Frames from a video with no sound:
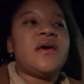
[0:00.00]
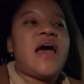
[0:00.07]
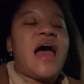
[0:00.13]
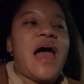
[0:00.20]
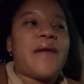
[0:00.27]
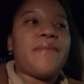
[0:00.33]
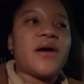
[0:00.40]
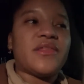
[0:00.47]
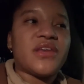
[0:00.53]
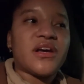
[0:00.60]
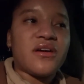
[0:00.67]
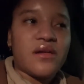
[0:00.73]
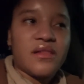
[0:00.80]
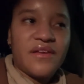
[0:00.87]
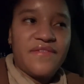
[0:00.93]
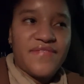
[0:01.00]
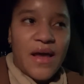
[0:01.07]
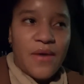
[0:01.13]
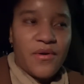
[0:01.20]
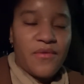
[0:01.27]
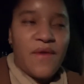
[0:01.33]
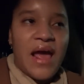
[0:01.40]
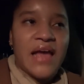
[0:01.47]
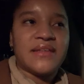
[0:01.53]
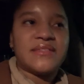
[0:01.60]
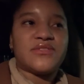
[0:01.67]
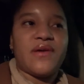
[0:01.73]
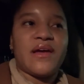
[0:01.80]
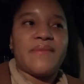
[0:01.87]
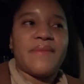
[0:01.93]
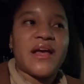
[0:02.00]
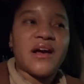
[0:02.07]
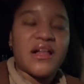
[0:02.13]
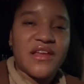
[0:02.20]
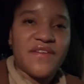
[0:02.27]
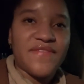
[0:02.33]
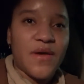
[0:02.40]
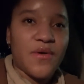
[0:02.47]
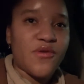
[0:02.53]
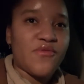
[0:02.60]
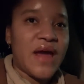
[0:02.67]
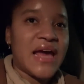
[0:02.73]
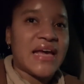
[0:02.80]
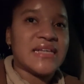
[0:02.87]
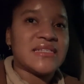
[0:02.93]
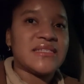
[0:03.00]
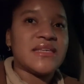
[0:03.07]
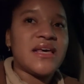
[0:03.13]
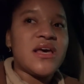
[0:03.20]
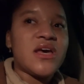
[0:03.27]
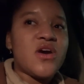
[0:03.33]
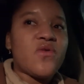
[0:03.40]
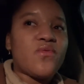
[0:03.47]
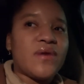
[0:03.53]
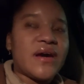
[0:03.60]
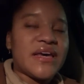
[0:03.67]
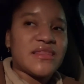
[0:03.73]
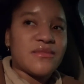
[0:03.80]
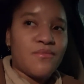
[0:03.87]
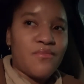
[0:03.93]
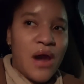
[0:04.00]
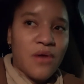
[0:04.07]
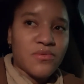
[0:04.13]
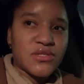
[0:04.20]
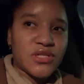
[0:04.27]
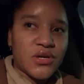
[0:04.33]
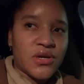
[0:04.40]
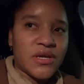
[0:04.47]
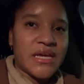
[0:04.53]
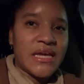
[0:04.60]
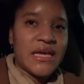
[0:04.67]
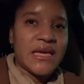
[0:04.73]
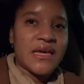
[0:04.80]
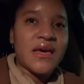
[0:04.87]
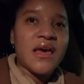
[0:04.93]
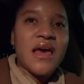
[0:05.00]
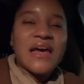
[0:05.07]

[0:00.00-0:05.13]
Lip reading: I bought the cauliflower rice, so I can make cauliflower rice with brown turkey,